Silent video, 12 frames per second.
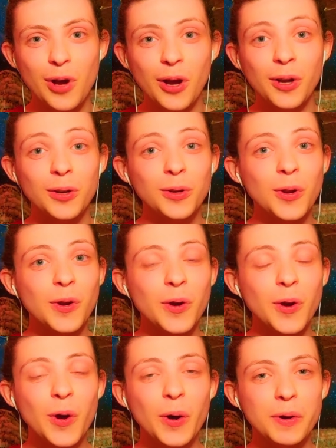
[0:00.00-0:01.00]
under
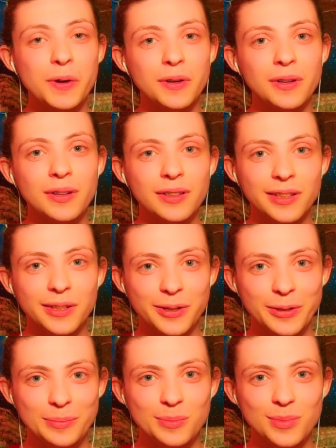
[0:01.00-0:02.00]
your own
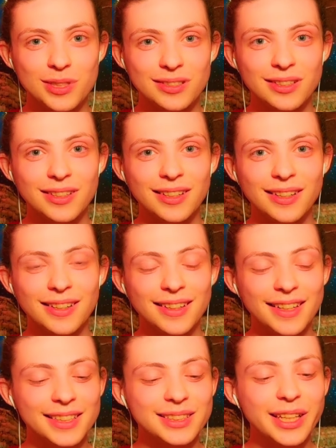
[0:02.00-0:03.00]
terms
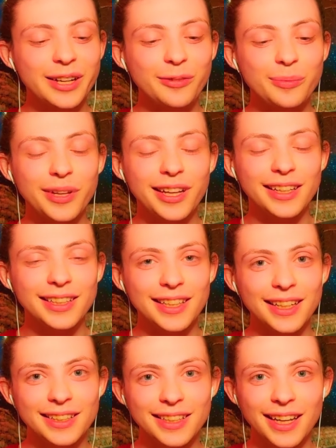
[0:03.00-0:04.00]
instead of being
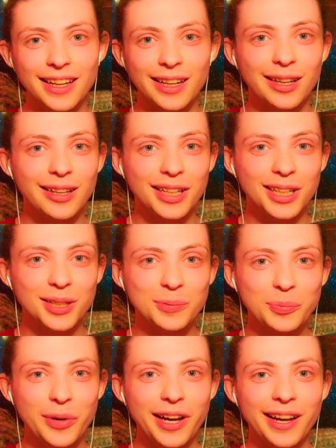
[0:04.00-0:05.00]
dictated
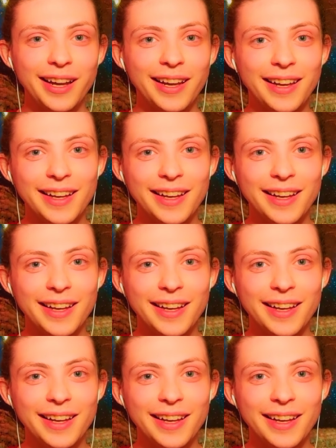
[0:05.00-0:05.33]
by